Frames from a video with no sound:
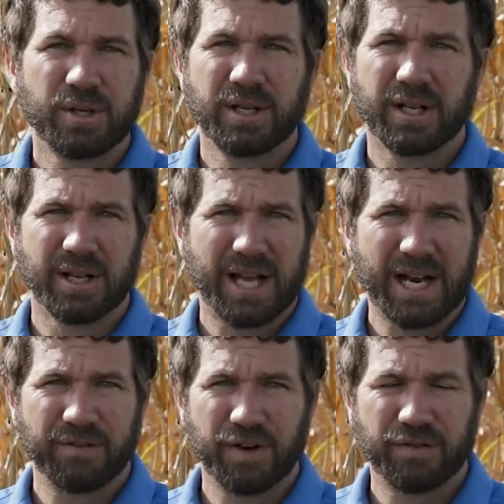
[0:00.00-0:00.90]
can get a
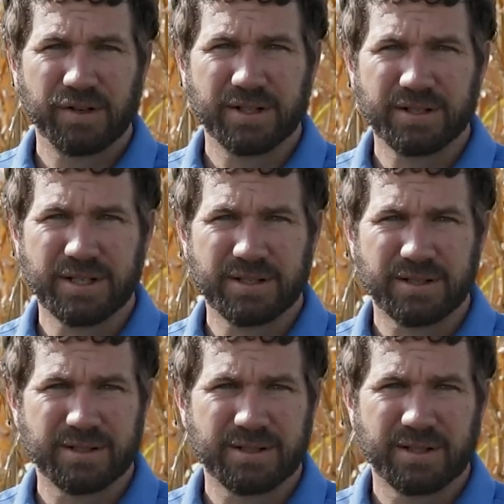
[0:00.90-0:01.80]
lot of different
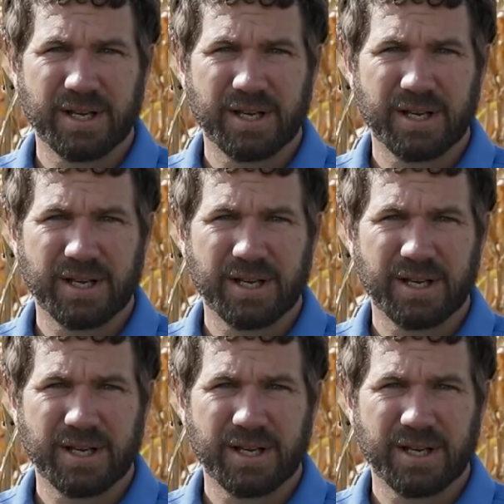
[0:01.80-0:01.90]
diseases.